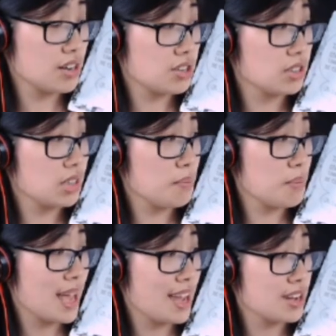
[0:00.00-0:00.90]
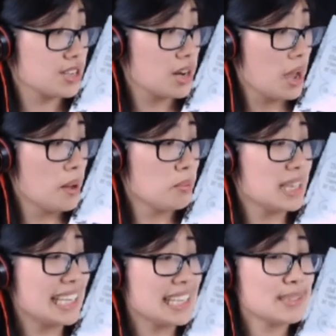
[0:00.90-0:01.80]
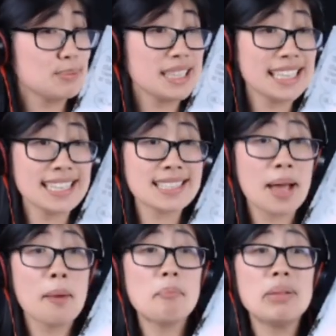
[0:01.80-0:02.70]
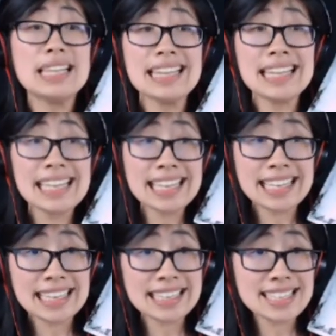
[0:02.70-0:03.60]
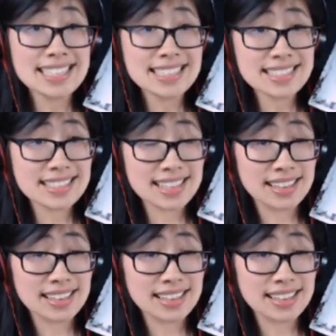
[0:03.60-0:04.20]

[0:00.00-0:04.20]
turn the page. Please, please, please.